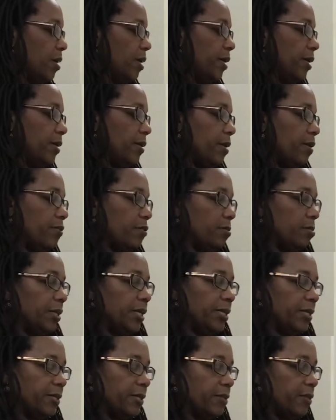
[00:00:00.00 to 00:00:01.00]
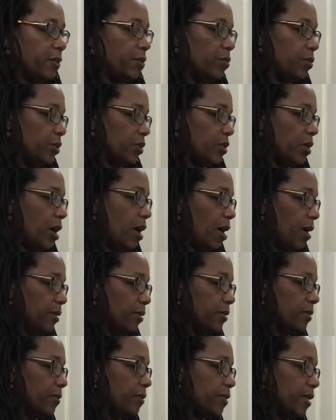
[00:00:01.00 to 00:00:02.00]
In other places, it was
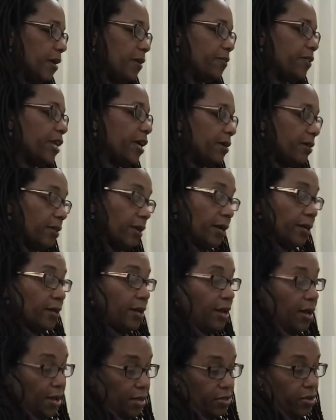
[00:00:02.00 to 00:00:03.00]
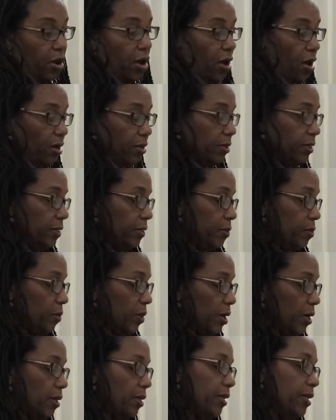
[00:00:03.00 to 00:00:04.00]
cotton. South Carolina had cotton as
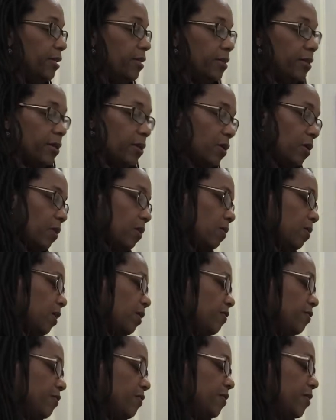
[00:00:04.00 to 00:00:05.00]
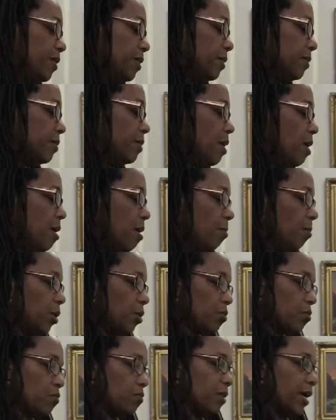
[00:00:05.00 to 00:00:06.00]
well, indigo, other things.
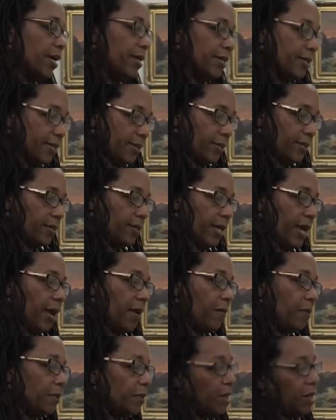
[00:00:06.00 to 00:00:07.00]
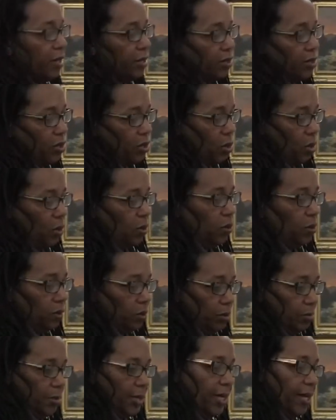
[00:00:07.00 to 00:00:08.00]
But rice, Carolina
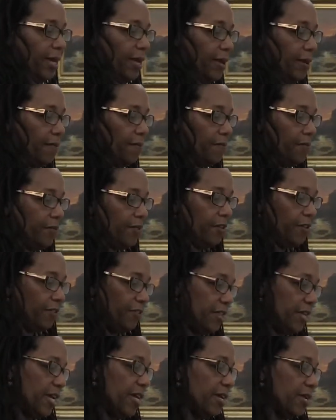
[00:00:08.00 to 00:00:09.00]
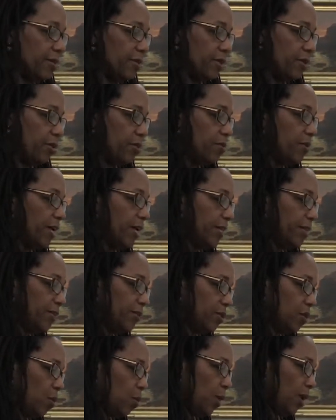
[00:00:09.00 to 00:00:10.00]
gold, became the thing that
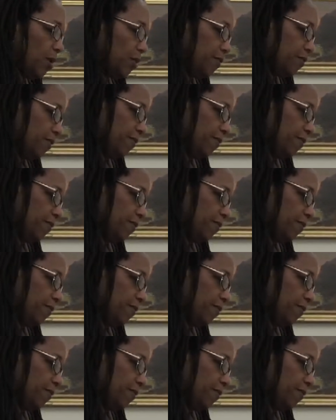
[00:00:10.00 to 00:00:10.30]
created the wealth